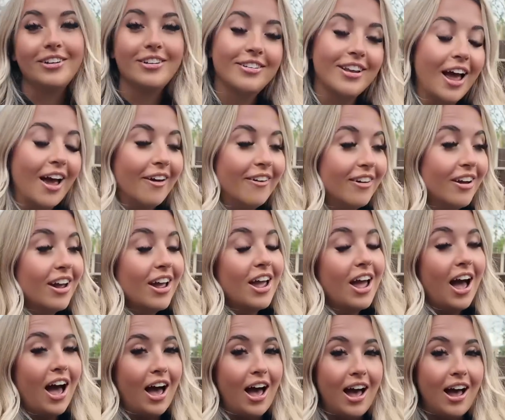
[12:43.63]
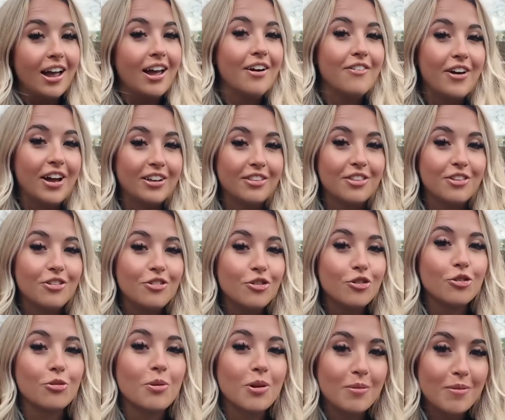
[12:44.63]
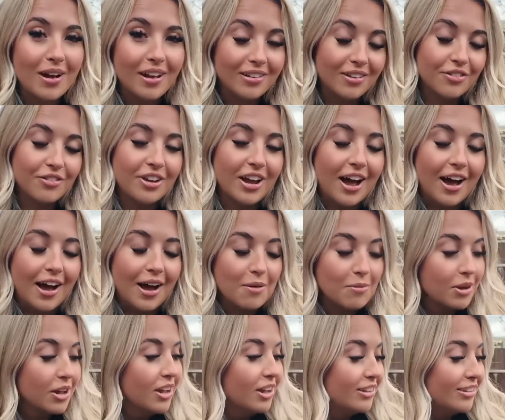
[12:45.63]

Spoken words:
So I have had the suitable amount of time